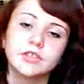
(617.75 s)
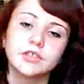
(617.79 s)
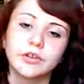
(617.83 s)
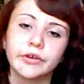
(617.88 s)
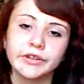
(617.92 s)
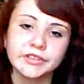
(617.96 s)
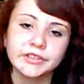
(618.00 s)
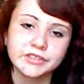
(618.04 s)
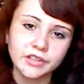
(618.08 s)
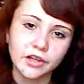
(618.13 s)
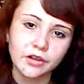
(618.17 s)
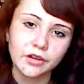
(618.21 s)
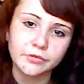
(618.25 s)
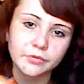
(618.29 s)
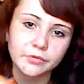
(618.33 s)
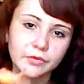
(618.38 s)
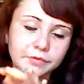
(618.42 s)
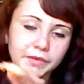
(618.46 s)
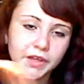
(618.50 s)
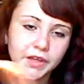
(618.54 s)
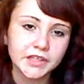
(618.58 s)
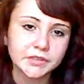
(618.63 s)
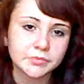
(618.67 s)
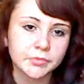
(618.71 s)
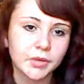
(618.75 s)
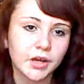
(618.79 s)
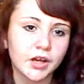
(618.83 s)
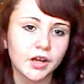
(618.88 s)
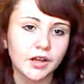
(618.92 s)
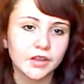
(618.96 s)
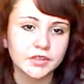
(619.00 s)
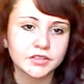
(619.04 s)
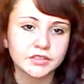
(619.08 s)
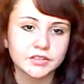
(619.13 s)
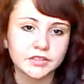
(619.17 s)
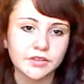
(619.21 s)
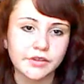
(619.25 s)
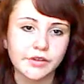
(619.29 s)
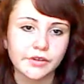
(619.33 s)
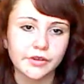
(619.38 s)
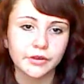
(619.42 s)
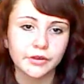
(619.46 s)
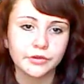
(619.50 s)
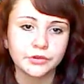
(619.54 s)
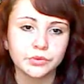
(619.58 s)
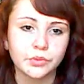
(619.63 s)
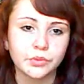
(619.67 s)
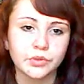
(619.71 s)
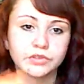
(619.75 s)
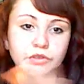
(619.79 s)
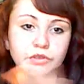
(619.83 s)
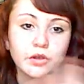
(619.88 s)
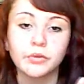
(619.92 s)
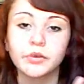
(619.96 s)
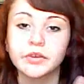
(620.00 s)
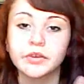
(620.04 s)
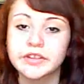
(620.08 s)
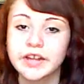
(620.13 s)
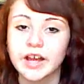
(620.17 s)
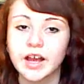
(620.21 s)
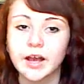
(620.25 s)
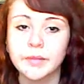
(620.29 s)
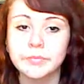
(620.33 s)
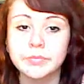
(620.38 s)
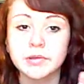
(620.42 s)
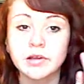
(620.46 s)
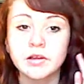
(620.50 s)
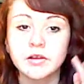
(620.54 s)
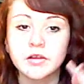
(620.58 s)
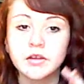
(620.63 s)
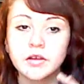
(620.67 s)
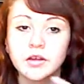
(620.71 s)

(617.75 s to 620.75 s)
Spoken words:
So I start with my face mask, go to a toner tab,